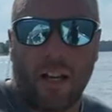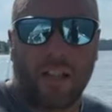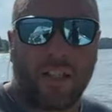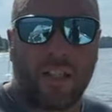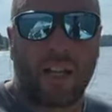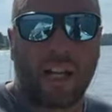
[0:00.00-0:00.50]

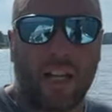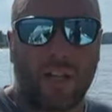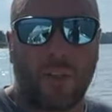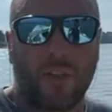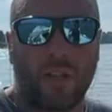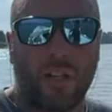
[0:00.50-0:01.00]
Just like I
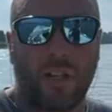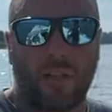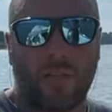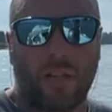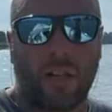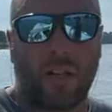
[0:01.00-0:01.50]
told you
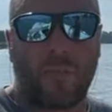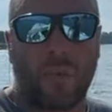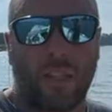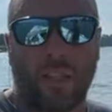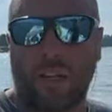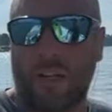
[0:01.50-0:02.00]
a couple
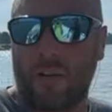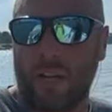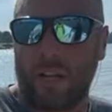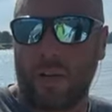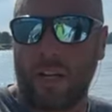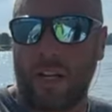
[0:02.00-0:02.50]
minutes ago
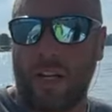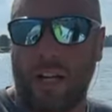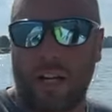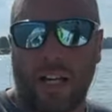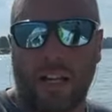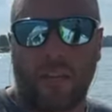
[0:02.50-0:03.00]
that we
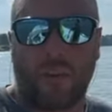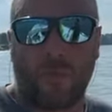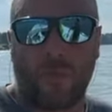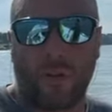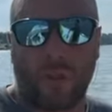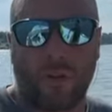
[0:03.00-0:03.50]
got the
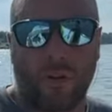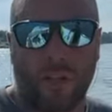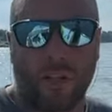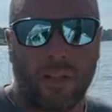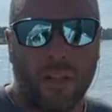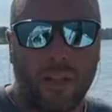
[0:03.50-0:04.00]
turbos
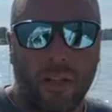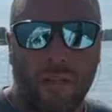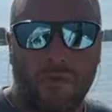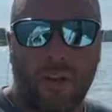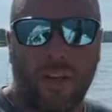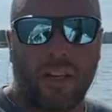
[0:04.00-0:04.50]

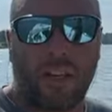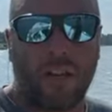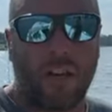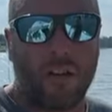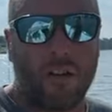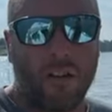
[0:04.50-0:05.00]
on, ready to
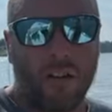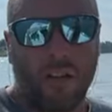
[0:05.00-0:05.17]
go.